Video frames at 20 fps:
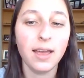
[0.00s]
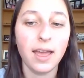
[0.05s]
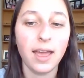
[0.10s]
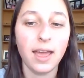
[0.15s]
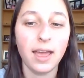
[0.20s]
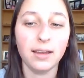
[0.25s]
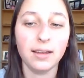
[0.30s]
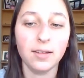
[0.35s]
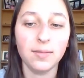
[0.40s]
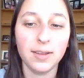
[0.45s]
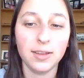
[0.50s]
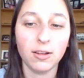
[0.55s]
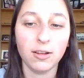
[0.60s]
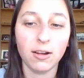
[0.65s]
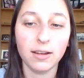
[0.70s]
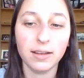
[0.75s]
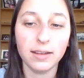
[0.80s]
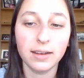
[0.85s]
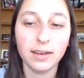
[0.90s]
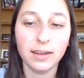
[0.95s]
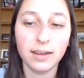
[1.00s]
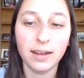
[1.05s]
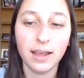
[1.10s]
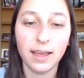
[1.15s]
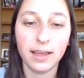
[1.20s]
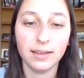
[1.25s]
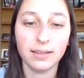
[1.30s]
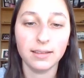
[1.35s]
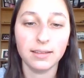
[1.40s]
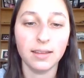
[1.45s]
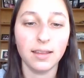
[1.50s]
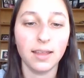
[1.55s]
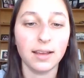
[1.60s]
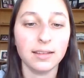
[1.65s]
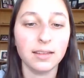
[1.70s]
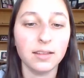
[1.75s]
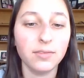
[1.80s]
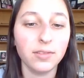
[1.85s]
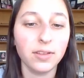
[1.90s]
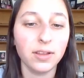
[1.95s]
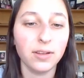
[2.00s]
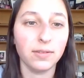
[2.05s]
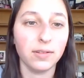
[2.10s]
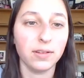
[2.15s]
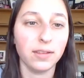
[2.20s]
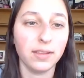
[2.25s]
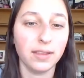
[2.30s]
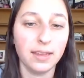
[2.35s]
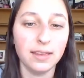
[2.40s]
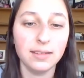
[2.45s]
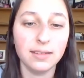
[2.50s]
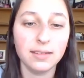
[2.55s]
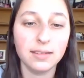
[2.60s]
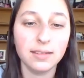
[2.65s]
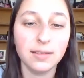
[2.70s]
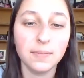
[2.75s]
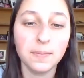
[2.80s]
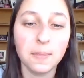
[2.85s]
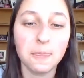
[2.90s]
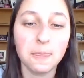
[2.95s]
and could be targeted and selectively released